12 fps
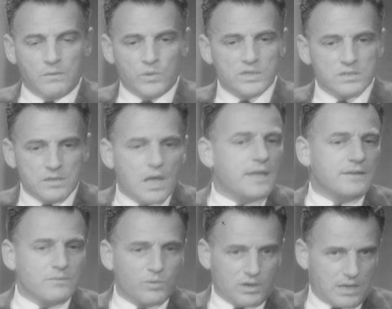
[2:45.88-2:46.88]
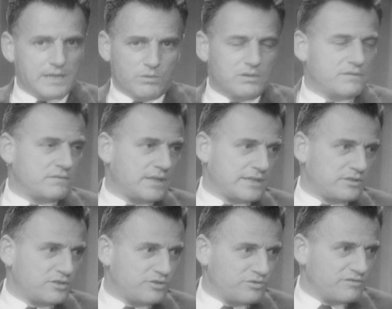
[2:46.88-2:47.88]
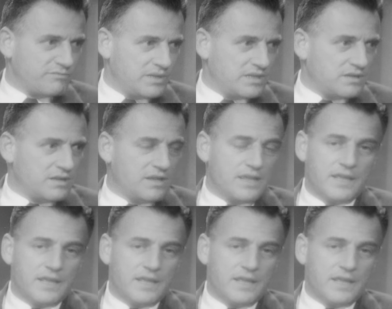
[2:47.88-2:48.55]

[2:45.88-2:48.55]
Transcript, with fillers: was not what I would have liked it to have been.